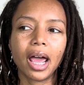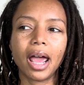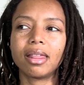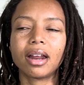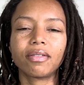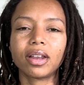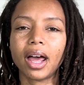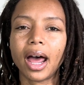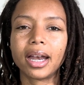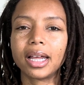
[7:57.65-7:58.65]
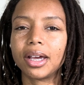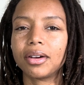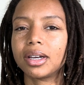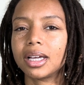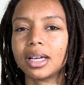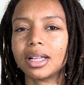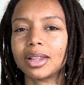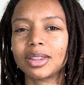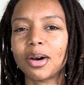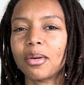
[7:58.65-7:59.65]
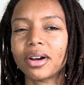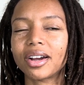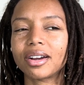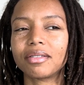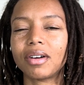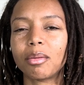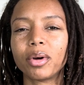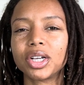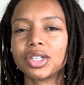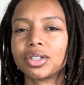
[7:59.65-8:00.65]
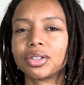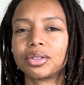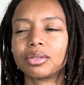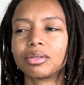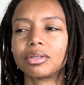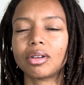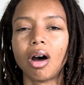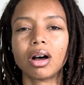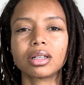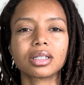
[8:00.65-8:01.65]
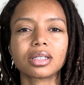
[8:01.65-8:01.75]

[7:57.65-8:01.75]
And then after that, I didn't hear any lower vibrational thoughts.